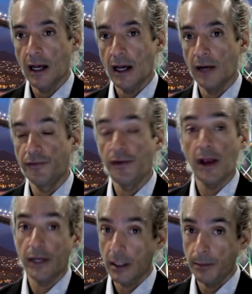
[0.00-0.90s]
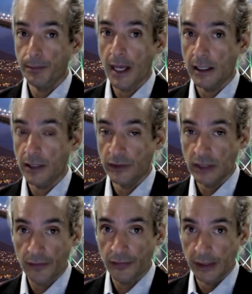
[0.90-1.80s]
uh, very competitive,
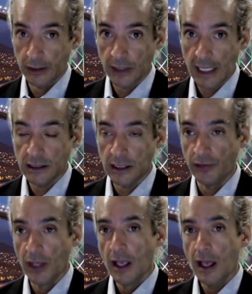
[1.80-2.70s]
and definitely aggressive.